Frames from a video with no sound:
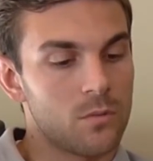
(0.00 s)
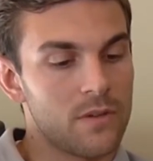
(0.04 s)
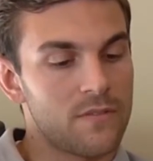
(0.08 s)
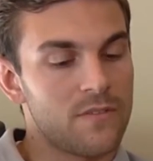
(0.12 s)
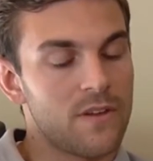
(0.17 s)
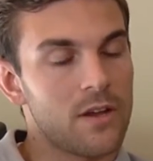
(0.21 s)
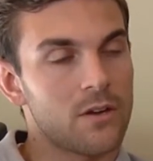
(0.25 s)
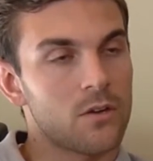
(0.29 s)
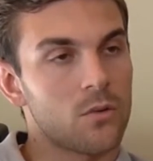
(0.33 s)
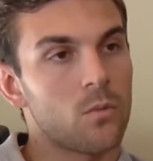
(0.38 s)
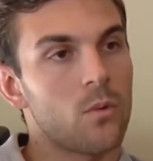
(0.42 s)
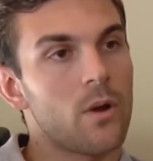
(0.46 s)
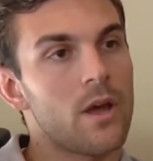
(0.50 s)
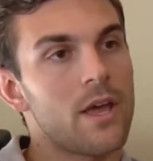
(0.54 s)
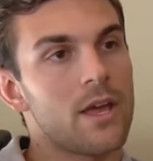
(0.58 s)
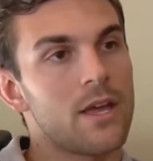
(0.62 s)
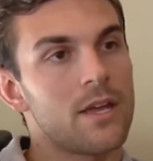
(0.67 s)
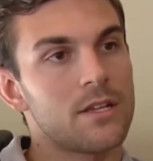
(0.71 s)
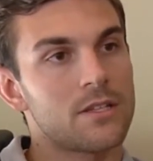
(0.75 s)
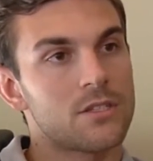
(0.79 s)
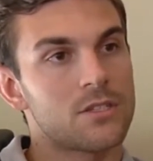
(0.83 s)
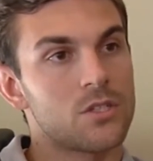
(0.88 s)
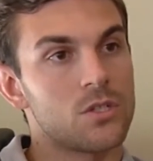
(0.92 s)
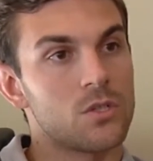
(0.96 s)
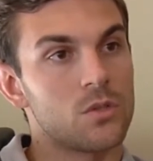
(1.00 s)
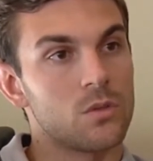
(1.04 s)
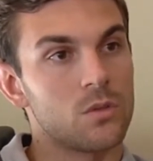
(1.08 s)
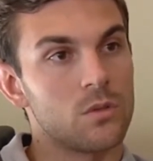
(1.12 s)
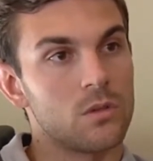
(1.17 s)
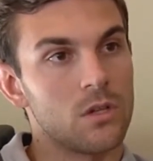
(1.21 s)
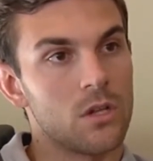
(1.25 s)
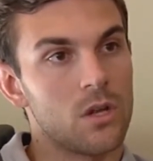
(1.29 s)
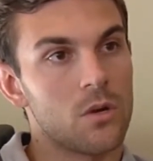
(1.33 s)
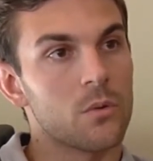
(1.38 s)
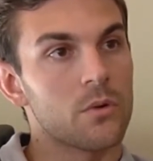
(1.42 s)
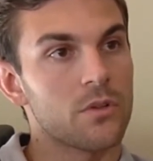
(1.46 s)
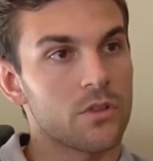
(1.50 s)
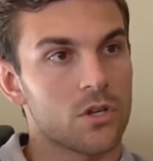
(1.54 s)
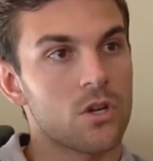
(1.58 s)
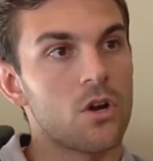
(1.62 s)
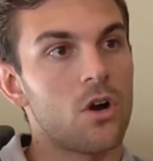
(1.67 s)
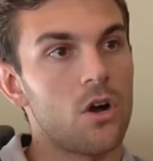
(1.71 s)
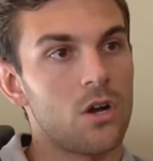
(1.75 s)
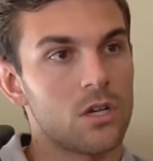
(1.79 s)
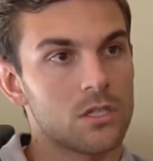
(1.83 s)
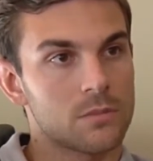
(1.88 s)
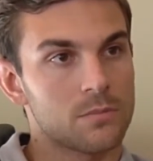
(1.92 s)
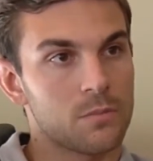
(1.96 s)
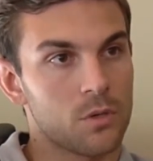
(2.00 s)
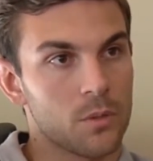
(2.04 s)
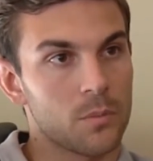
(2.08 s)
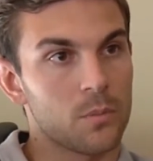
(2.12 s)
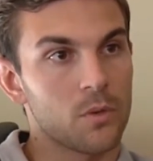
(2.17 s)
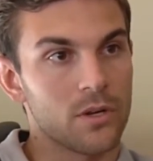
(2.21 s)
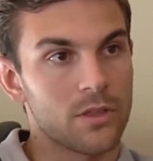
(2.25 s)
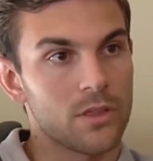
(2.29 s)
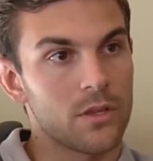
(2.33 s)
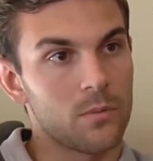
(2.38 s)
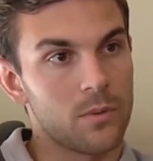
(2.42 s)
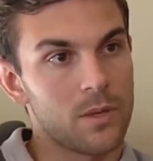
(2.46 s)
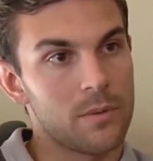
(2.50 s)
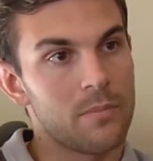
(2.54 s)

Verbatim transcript: We found a way to lower the cost per print